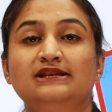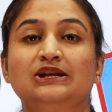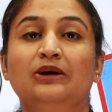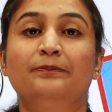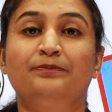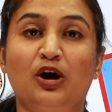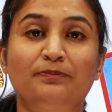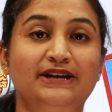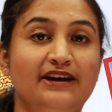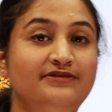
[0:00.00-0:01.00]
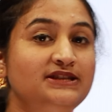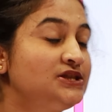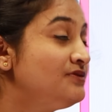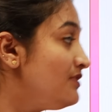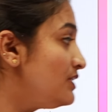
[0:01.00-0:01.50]
is your proper
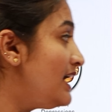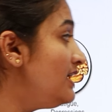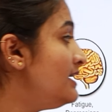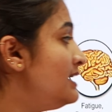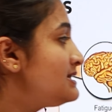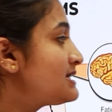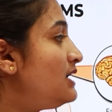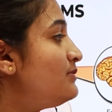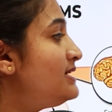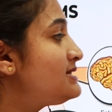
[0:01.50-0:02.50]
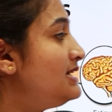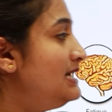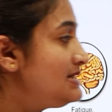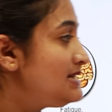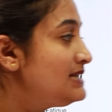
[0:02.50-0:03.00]
definition for that. Scurvy is a
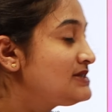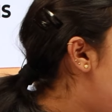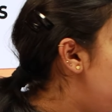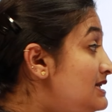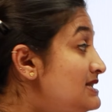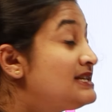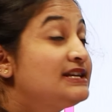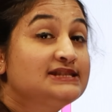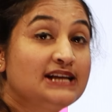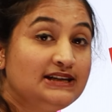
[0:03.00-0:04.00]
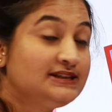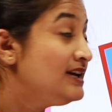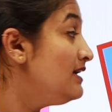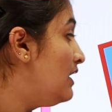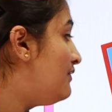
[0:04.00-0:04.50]
disease. It is
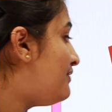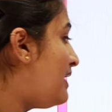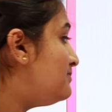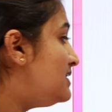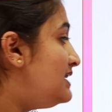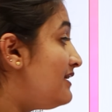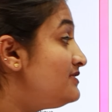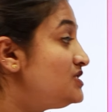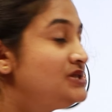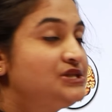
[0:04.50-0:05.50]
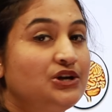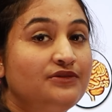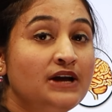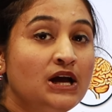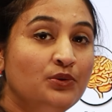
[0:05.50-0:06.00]
resulting from the deficiency
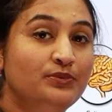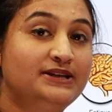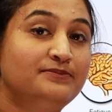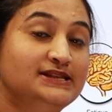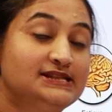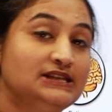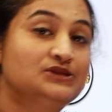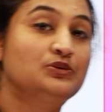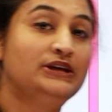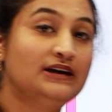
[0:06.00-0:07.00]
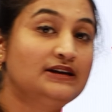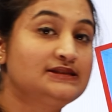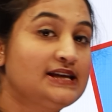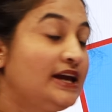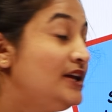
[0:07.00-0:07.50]
of vitamin C. So here
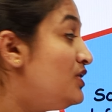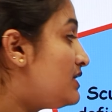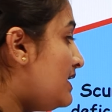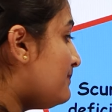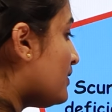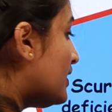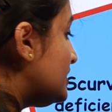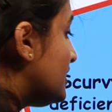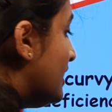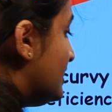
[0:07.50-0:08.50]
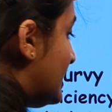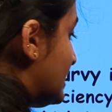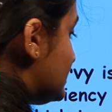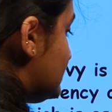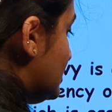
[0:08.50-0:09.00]
is again your key point,
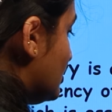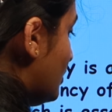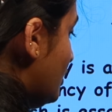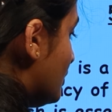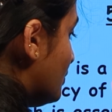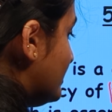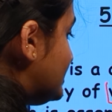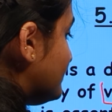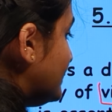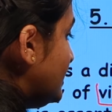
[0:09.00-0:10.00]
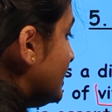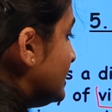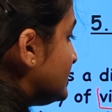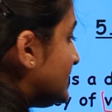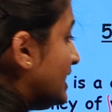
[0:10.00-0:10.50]
that is your vitamin
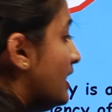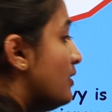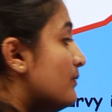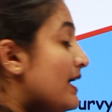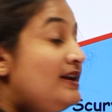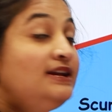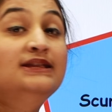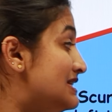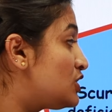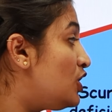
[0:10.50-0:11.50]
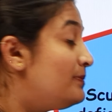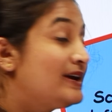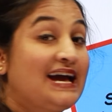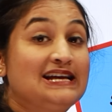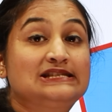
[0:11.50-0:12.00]
C, wherein
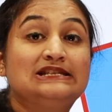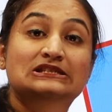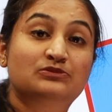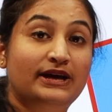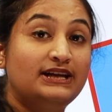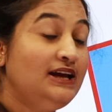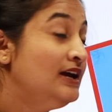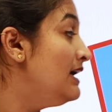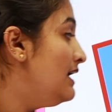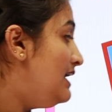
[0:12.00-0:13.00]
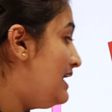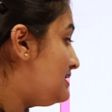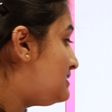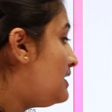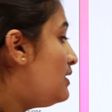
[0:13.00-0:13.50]
ascorbic acid is very
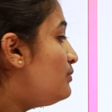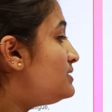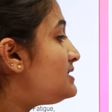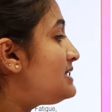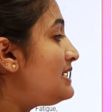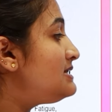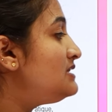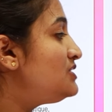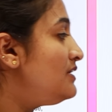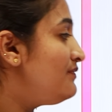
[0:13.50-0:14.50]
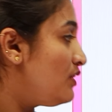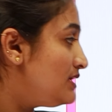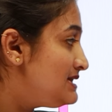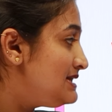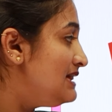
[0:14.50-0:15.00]
less, which is essential for
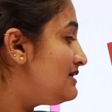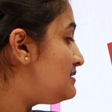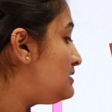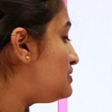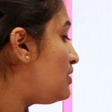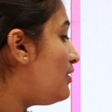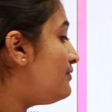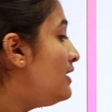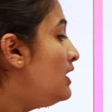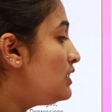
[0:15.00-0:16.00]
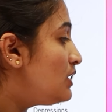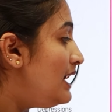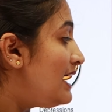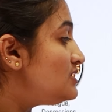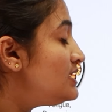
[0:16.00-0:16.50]
the synthesis of
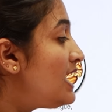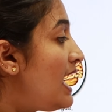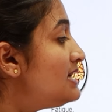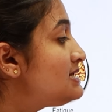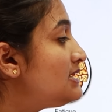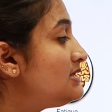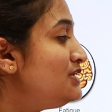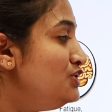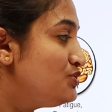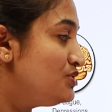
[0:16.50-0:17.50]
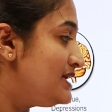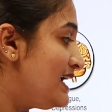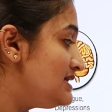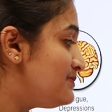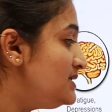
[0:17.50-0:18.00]
collagen and certain
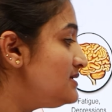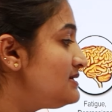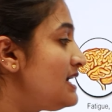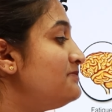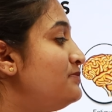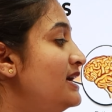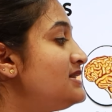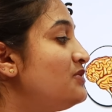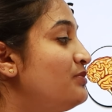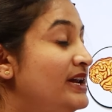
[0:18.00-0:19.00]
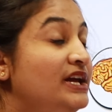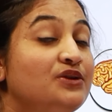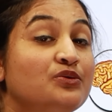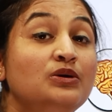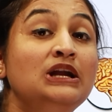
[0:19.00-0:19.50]
neurotransmitters and plays a very
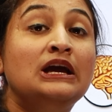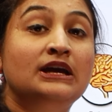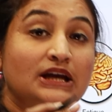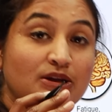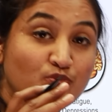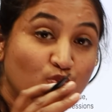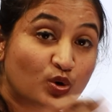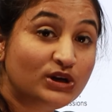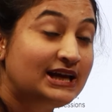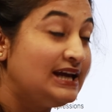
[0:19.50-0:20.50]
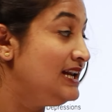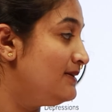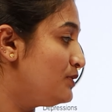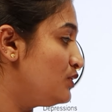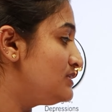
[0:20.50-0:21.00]
role in wound
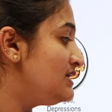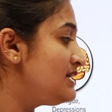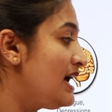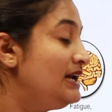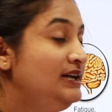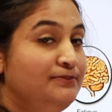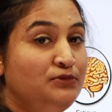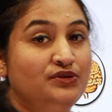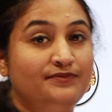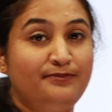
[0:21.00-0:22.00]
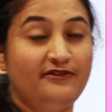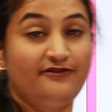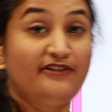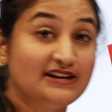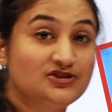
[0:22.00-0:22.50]
healing process and immune
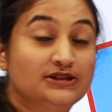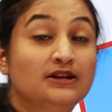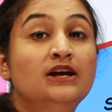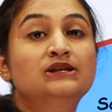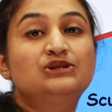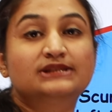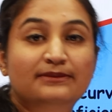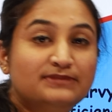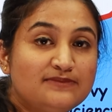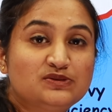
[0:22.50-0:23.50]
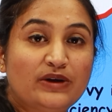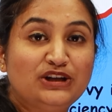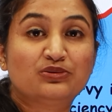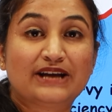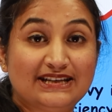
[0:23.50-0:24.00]
function. So sometimes when
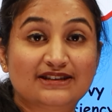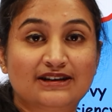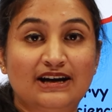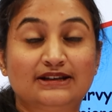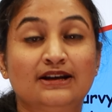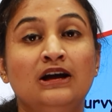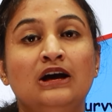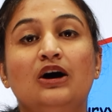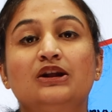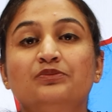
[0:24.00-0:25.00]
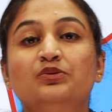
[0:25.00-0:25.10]
you get a cut or a